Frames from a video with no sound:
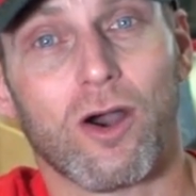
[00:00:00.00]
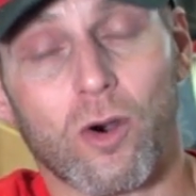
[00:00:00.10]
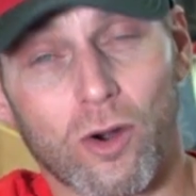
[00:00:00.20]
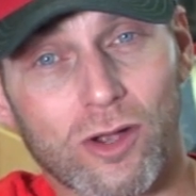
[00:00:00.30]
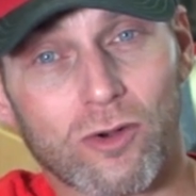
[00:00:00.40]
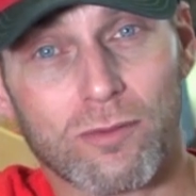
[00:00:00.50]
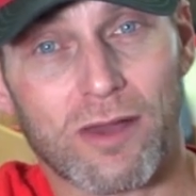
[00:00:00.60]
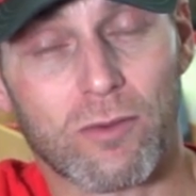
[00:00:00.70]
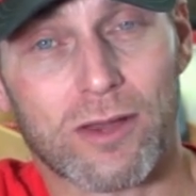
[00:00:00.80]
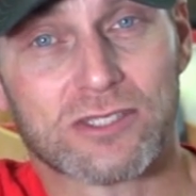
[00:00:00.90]
or go to my
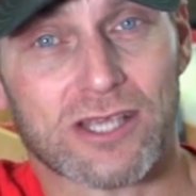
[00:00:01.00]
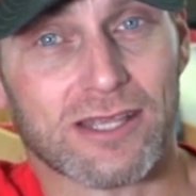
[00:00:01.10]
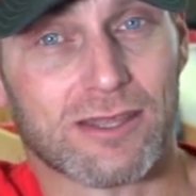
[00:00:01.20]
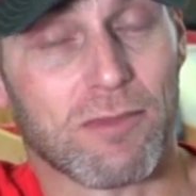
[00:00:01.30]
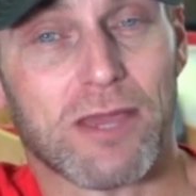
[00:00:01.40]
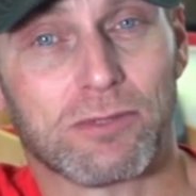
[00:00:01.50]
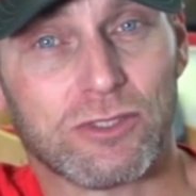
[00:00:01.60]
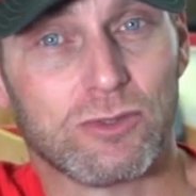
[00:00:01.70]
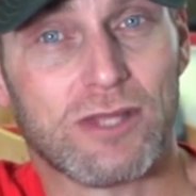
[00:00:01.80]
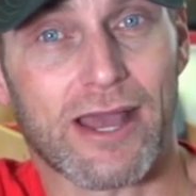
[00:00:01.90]
website,
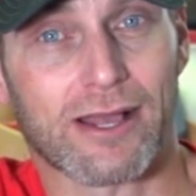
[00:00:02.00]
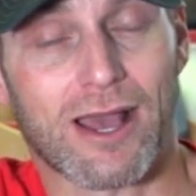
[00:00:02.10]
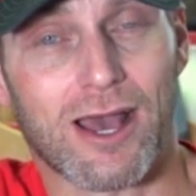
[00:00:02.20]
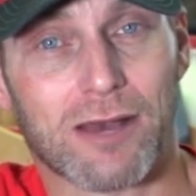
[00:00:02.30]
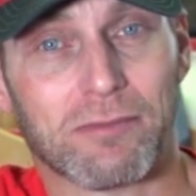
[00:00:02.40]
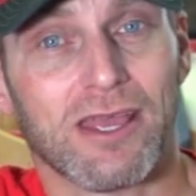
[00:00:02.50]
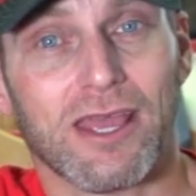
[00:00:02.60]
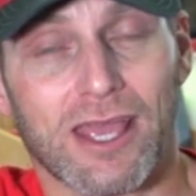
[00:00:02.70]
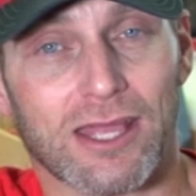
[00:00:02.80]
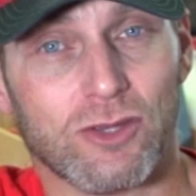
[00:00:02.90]
themapledude.com,
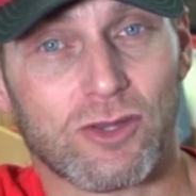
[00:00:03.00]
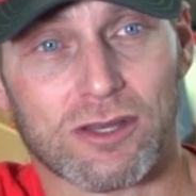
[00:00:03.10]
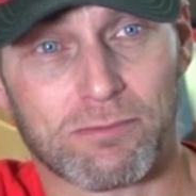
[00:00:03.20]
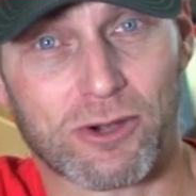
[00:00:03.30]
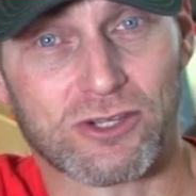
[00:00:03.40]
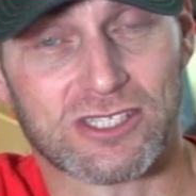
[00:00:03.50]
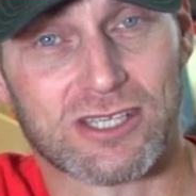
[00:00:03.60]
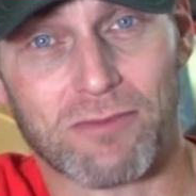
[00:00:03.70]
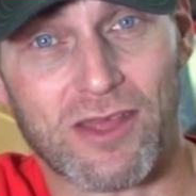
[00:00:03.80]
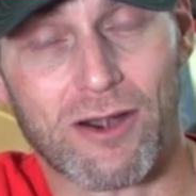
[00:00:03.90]
and you can purchase
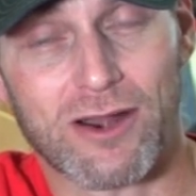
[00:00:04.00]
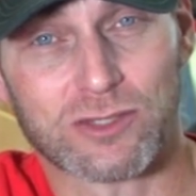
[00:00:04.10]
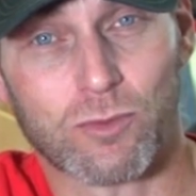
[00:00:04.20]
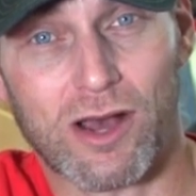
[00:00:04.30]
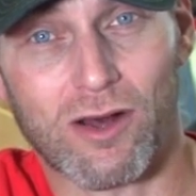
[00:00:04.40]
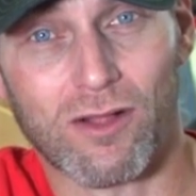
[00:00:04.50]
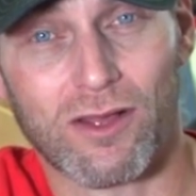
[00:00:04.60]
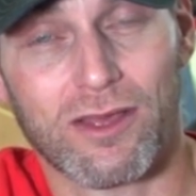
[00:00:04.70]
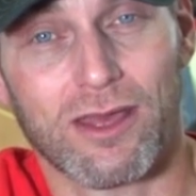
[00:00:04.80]
them there as well.